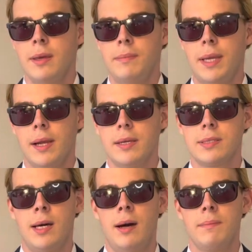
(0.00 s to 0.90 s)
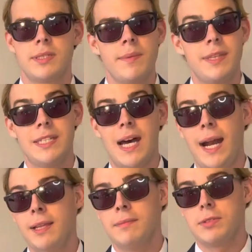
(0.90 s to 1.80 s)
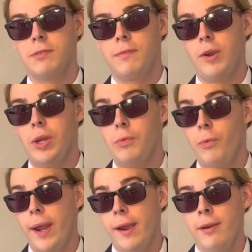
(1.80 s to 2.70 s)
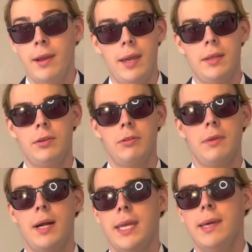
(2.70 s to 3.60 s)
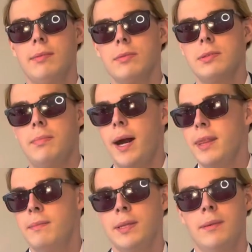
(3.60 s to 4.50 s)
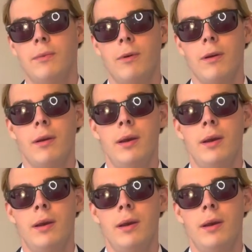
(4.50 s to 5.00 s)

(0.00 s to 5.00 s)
because um, some of these items are very rare and you're not able to buy them anymore